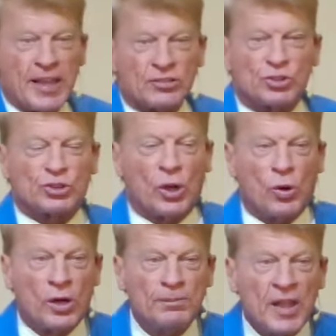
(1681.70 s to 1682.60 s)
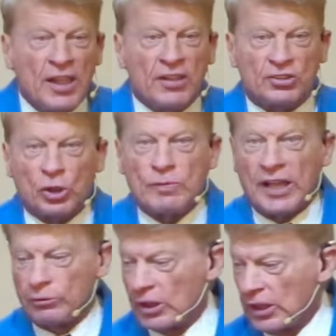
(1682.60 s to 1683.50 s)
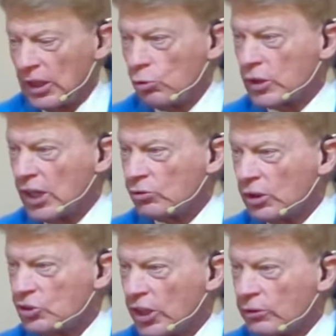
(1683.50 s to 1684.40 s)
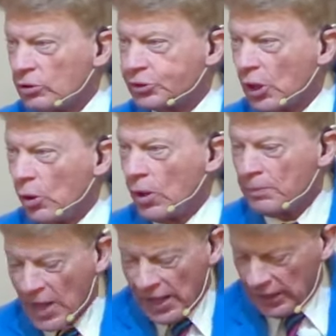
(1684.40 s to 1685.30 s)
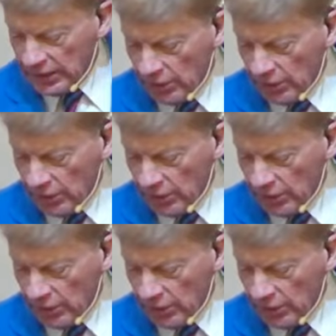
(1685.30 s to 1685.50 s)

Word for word: man's store. This old man run a little old country general store. He'd